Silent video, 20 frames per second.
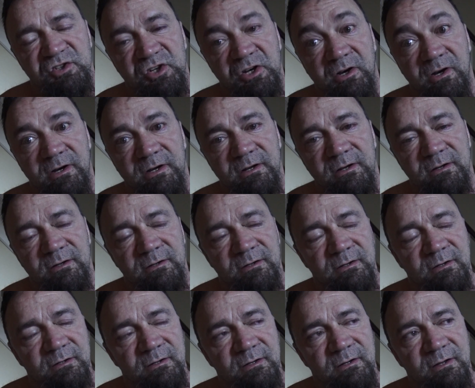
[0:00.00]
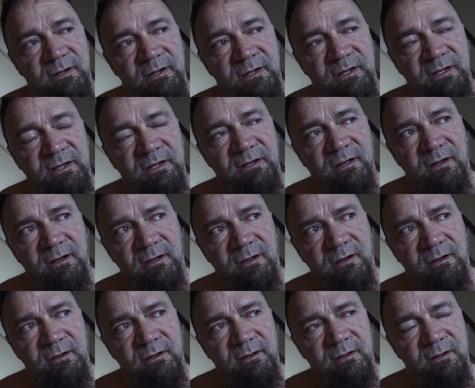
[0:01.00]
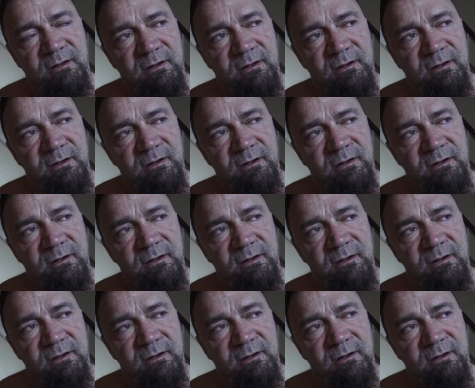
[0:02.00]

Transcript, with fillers: Jerry, he uh,